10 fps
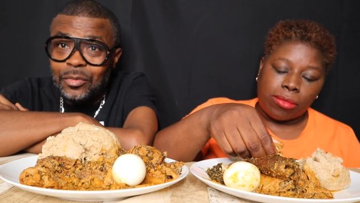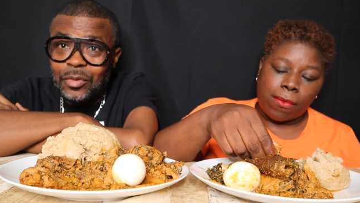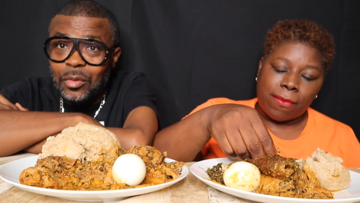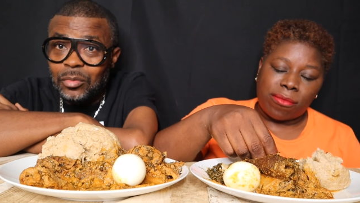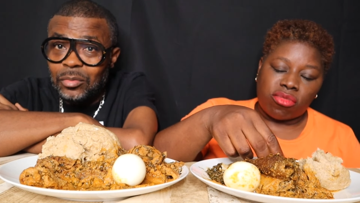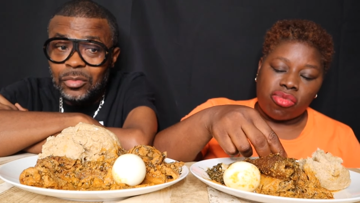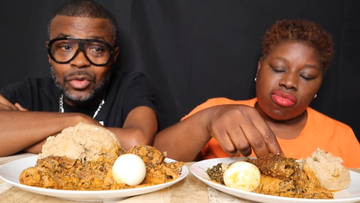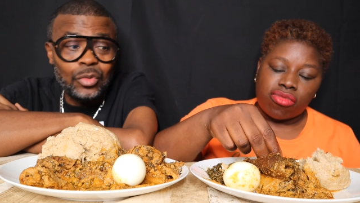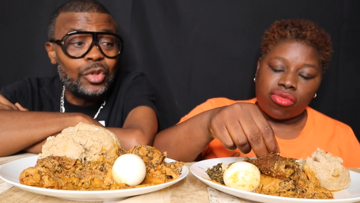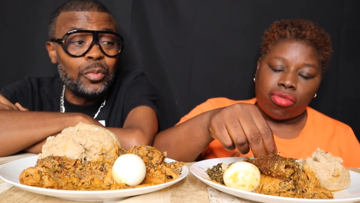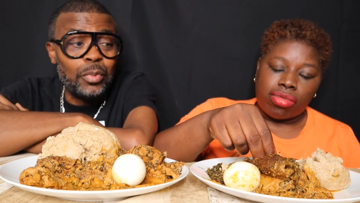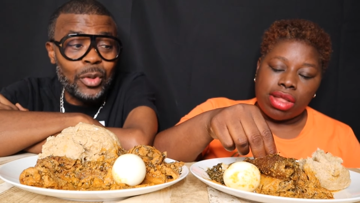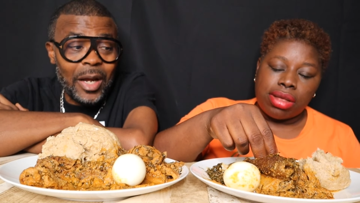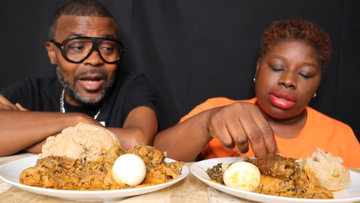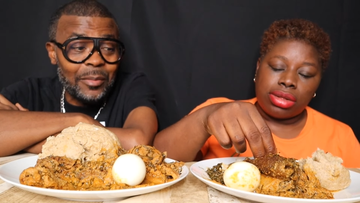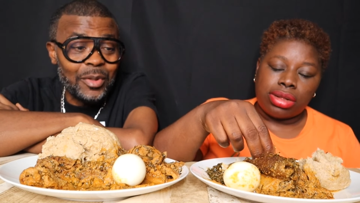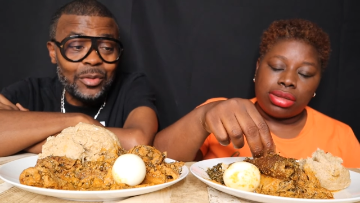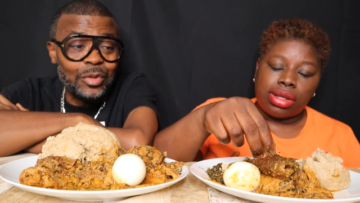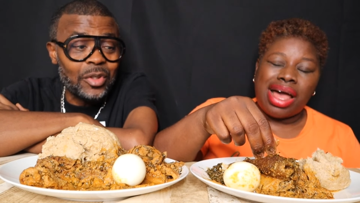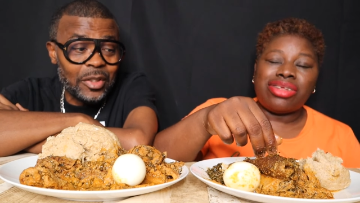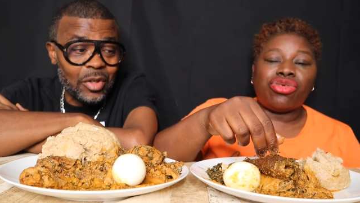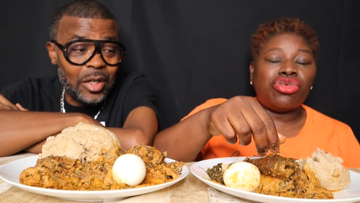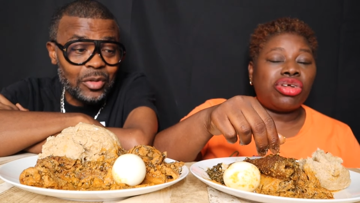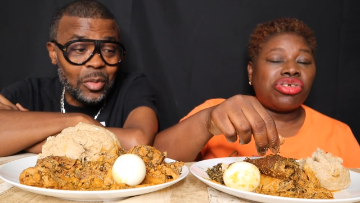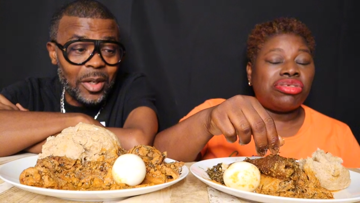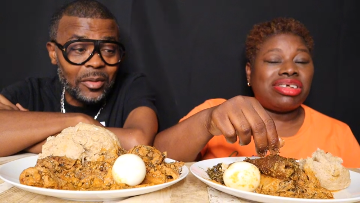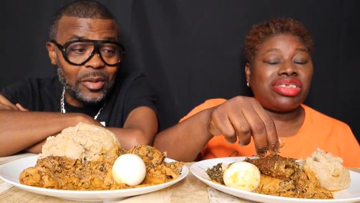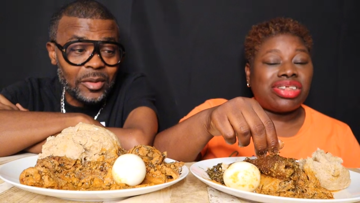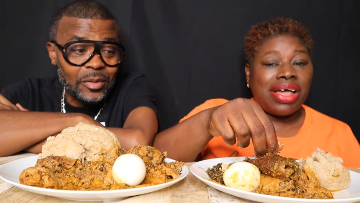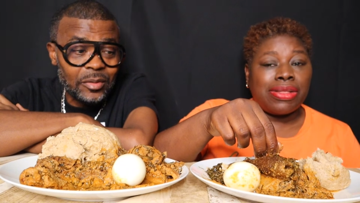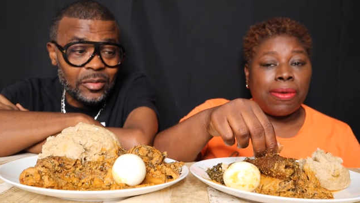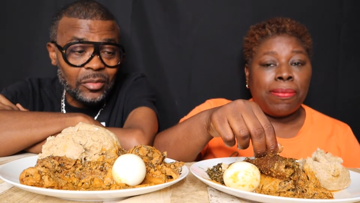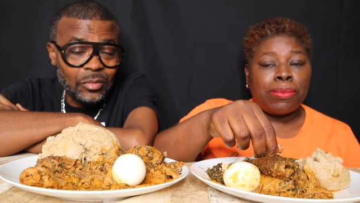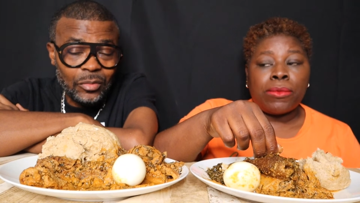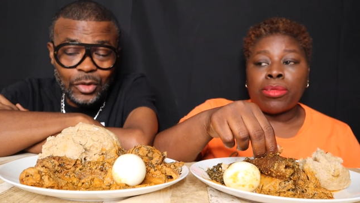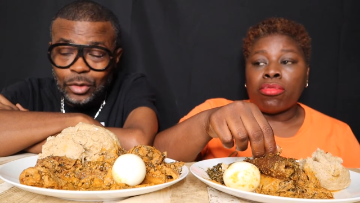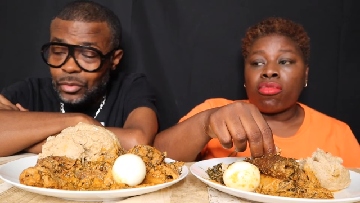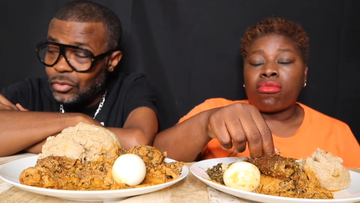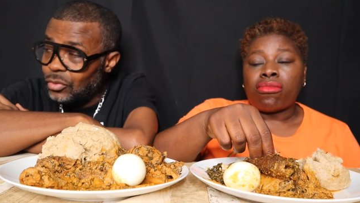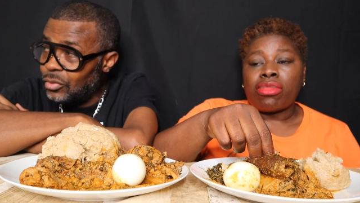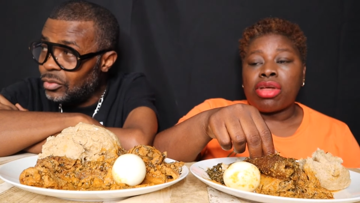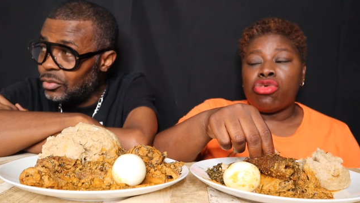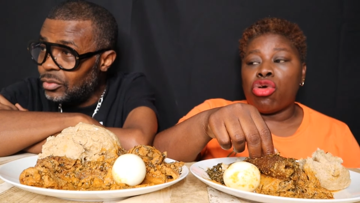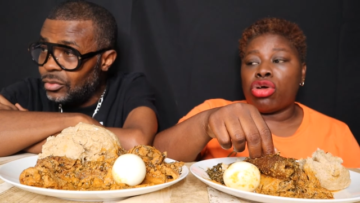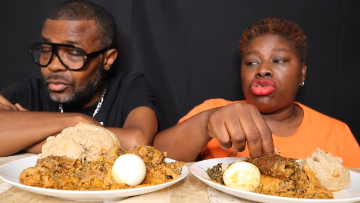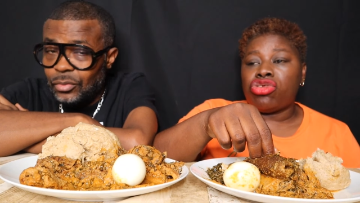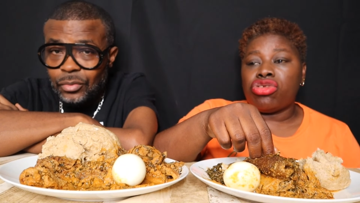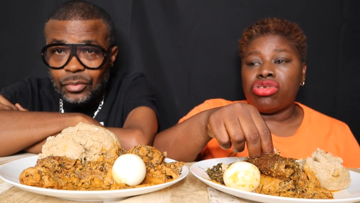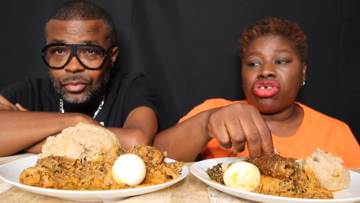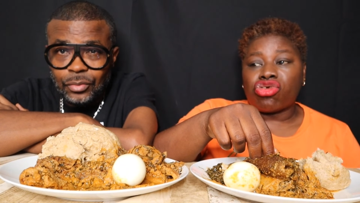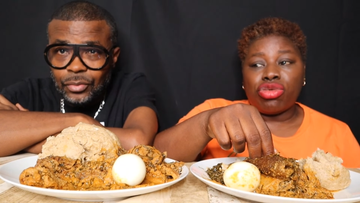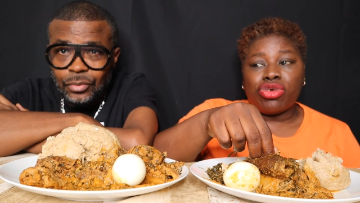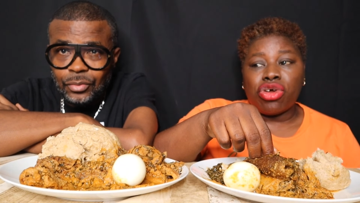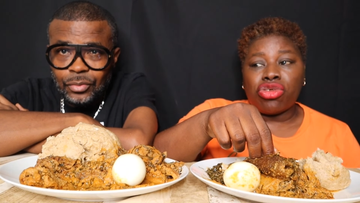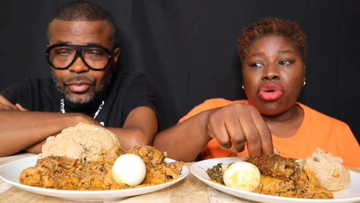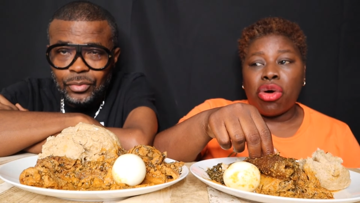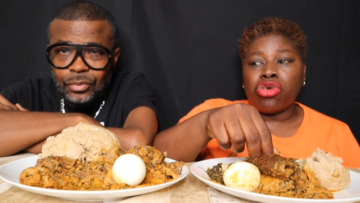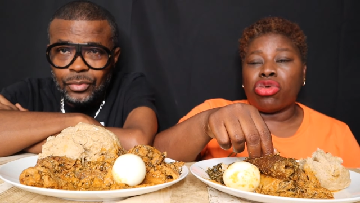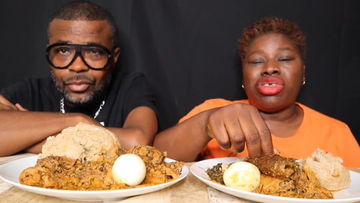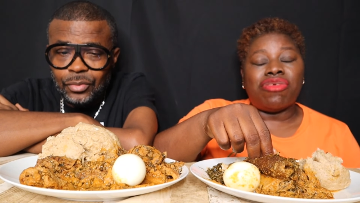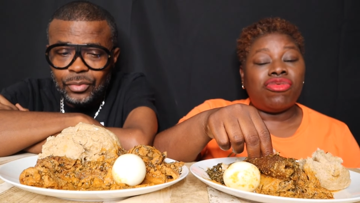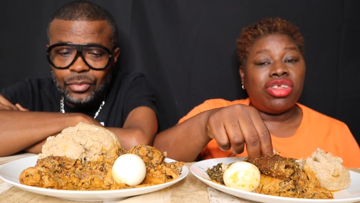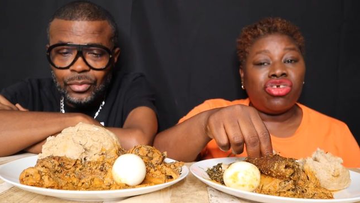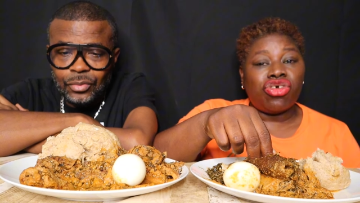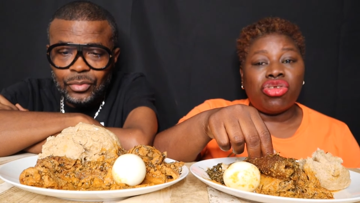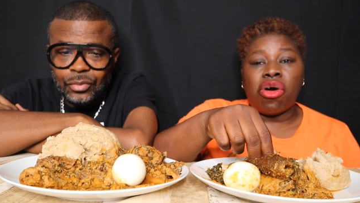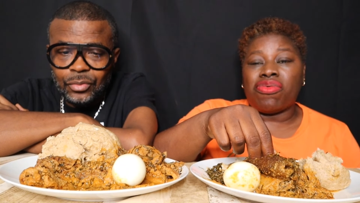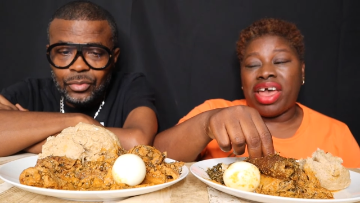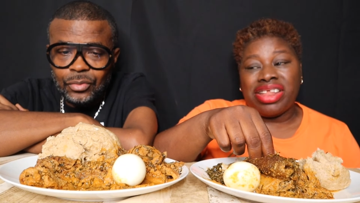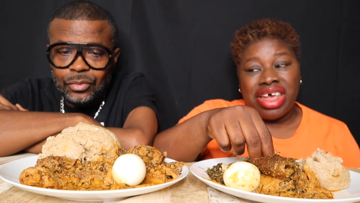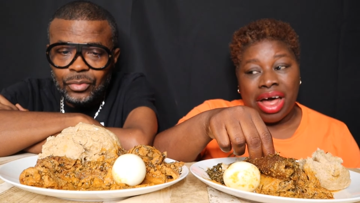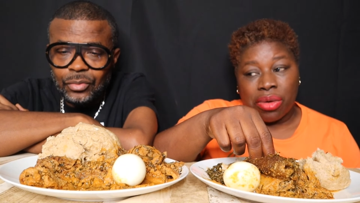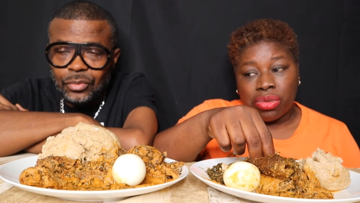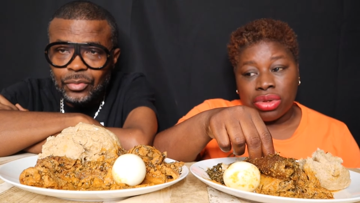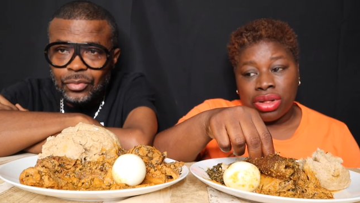Speaker 1: From which booker?
Speaker 2: I do not understand your description or your definition of anyhow.